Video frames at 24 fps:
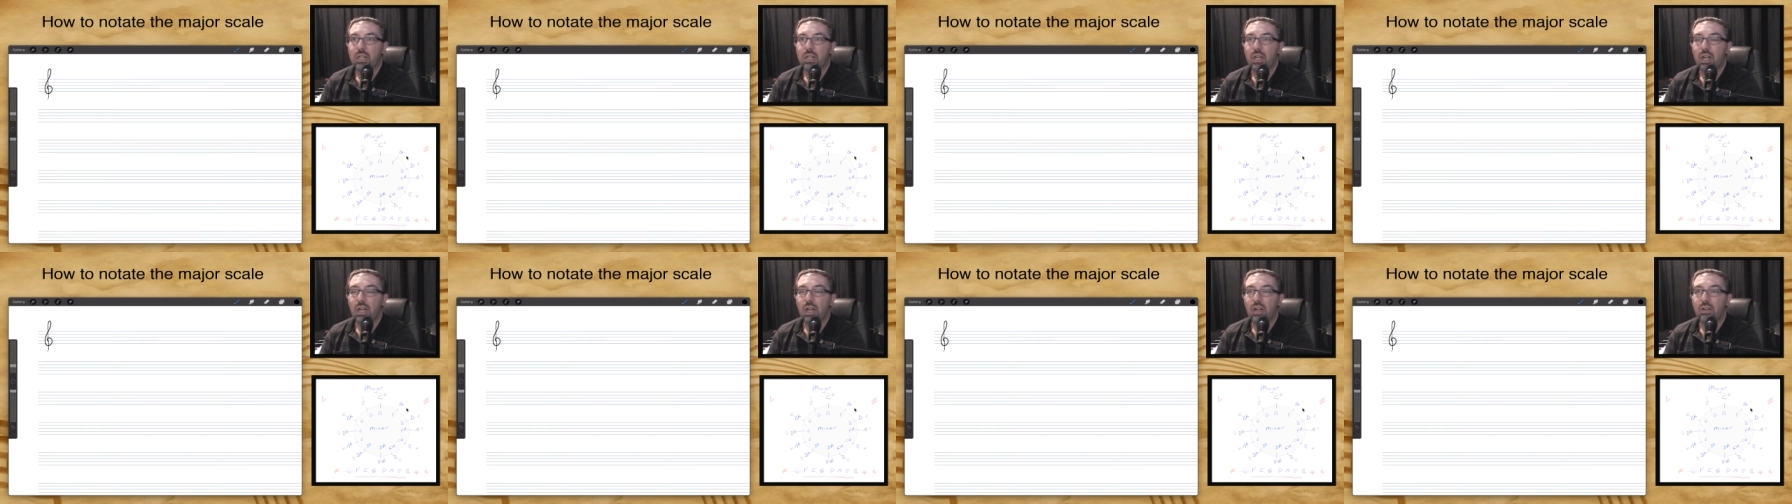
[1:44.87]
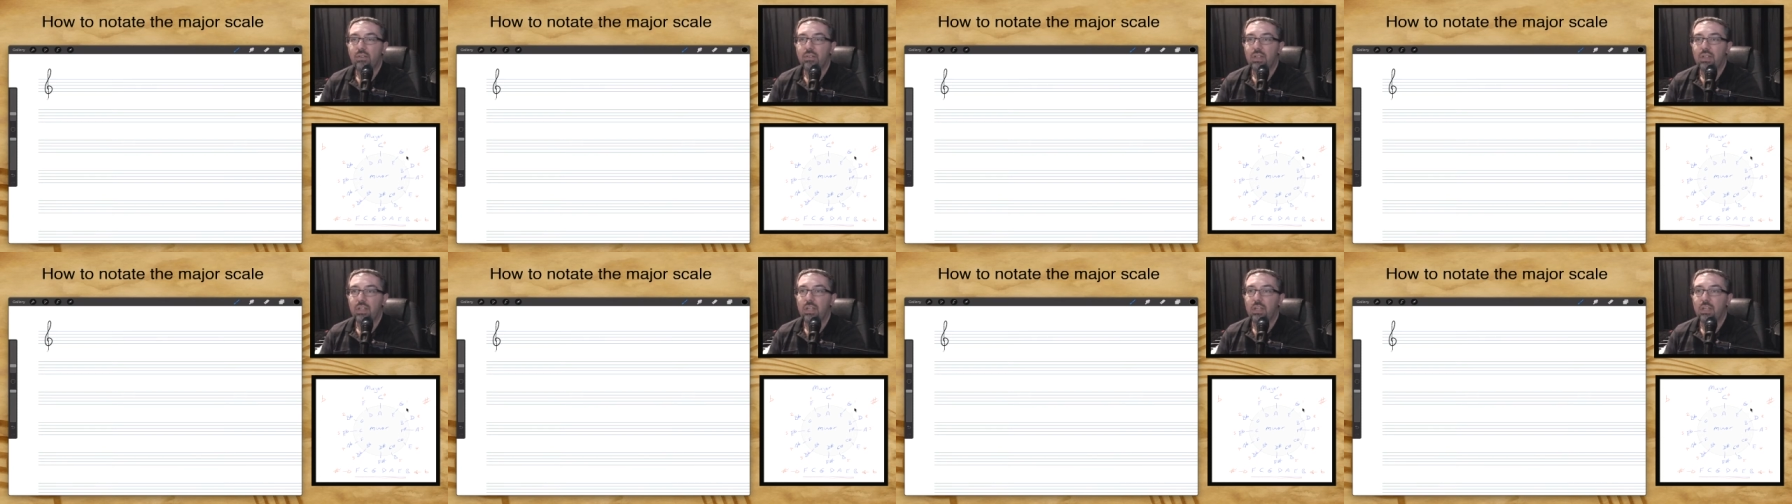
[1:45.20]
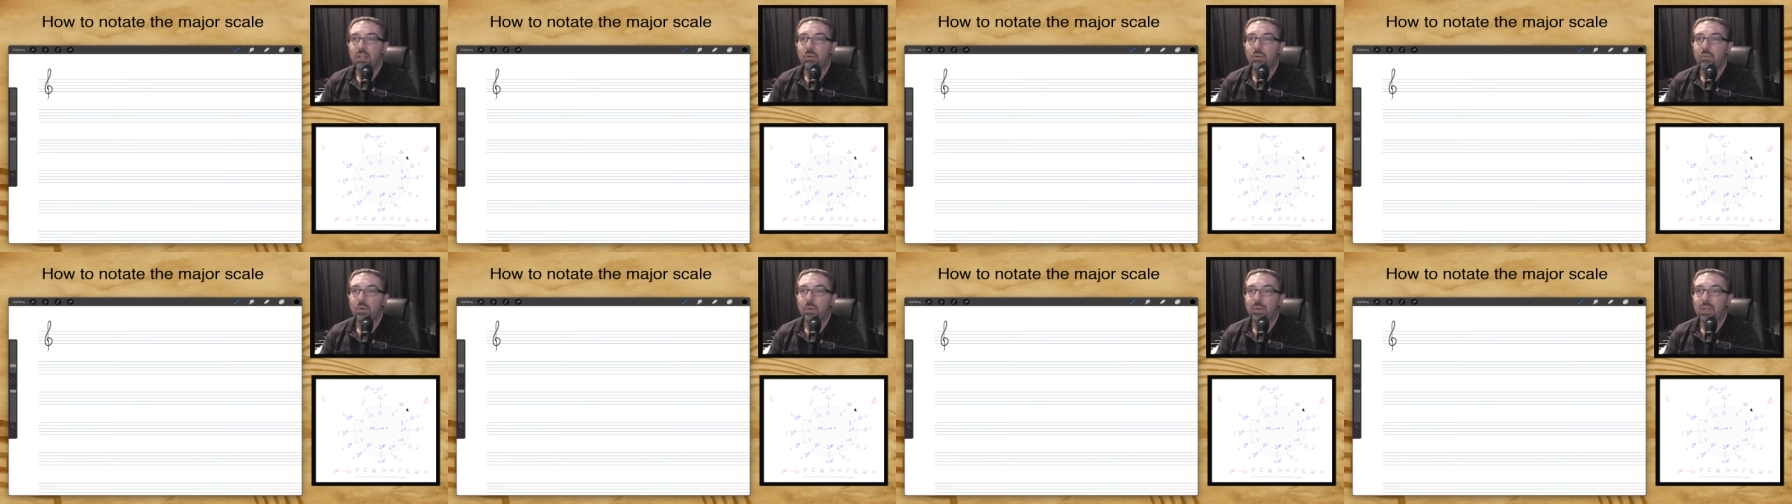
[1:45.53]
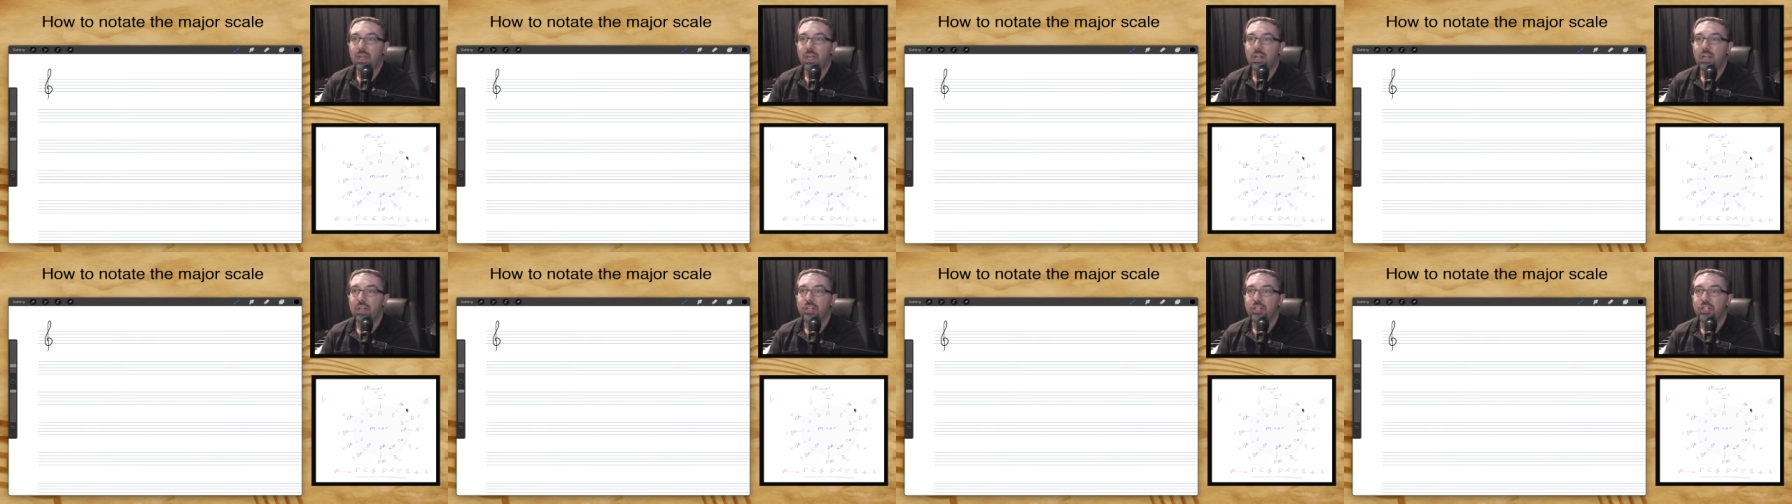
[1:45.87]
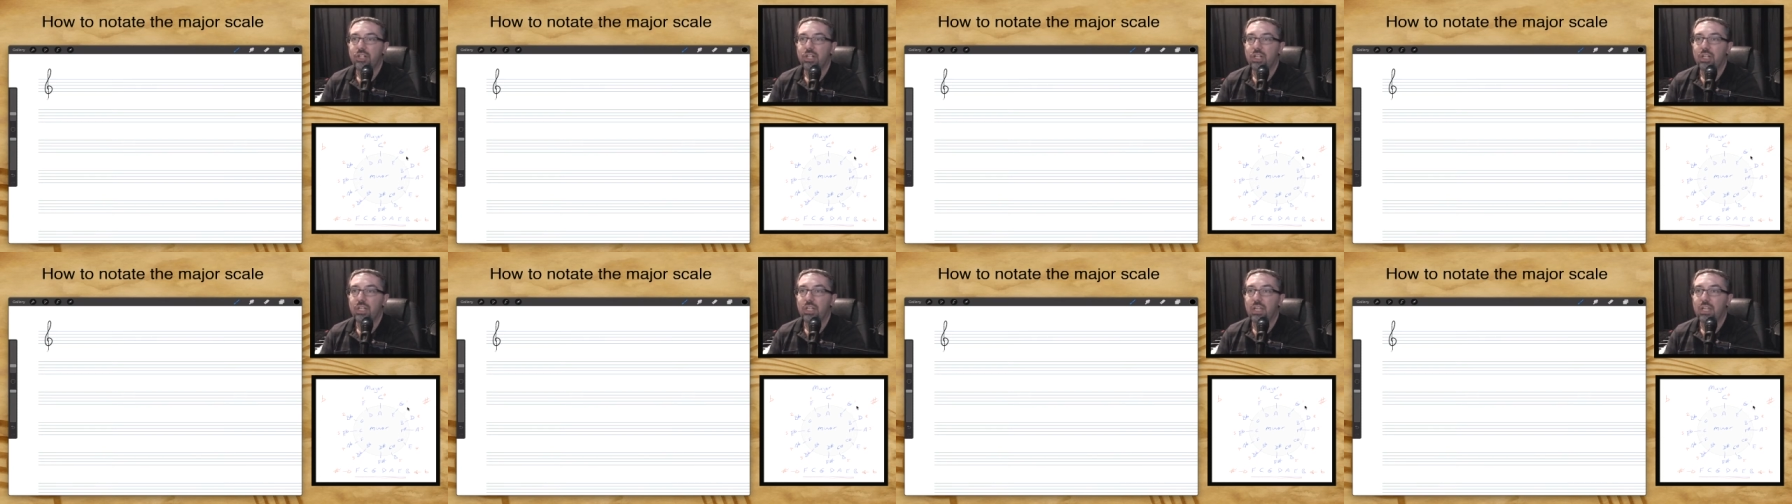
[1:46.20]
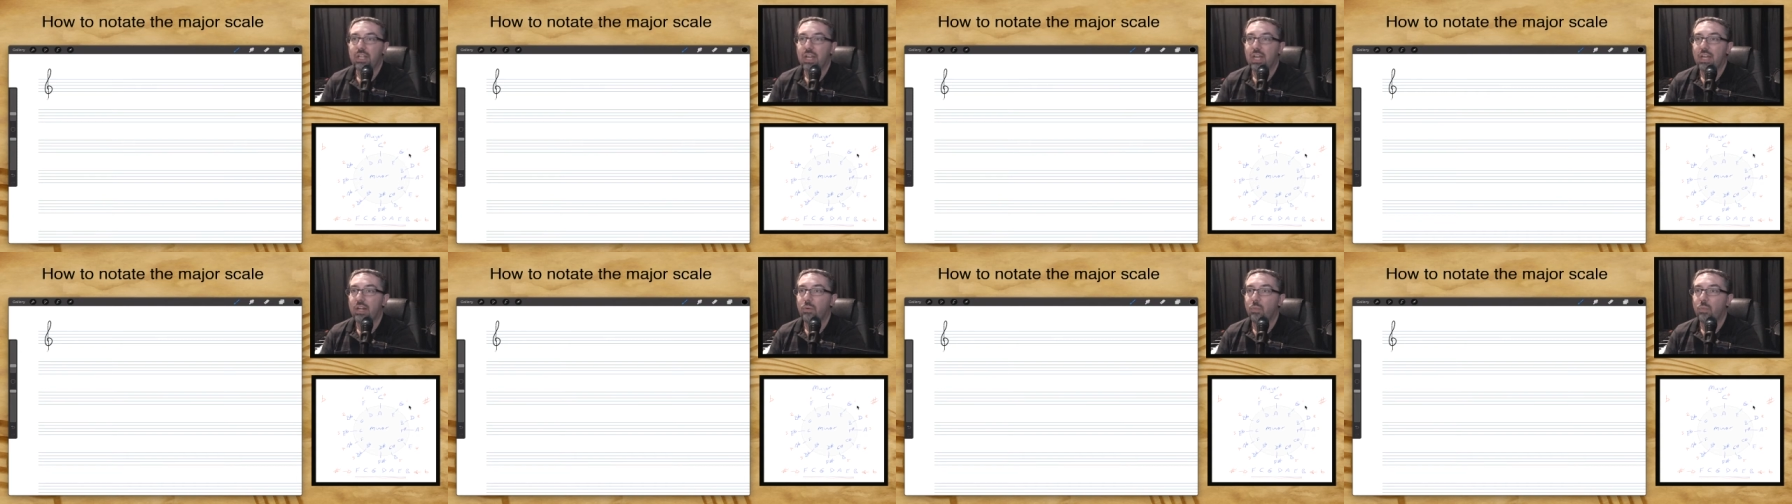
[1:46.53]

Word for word: over here where we had a G, it had a